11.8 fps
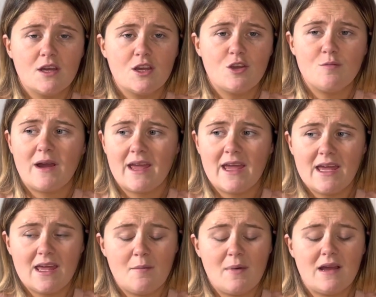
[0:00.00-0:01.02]
You might
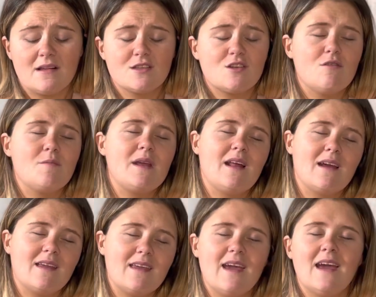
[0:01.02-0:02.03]
hit a milestone and be
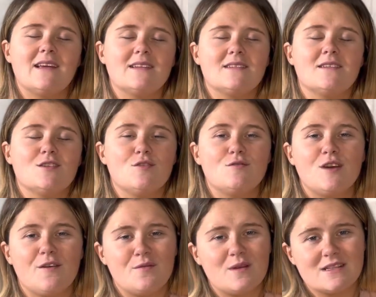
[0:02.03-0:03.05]
like, yes, and so
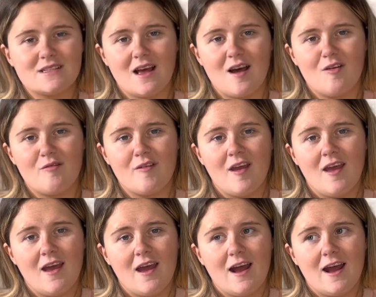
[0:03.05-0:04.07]
chuffed for yourself,
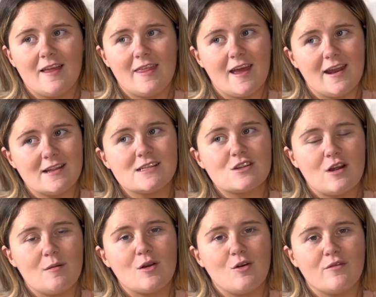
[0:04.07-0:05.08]
and then
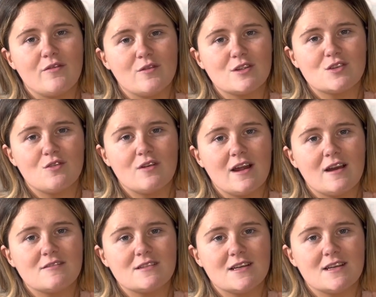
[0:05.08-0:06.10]
Instagram will go through and sort it
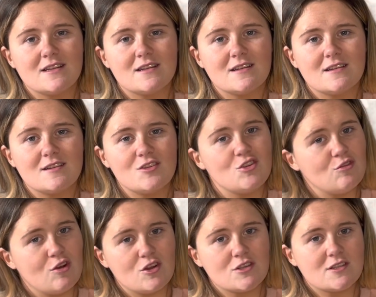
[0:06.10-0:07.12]
out and you
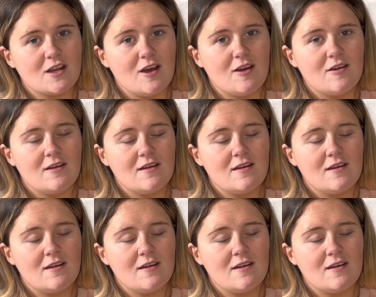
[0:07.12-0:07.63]
lost a lot.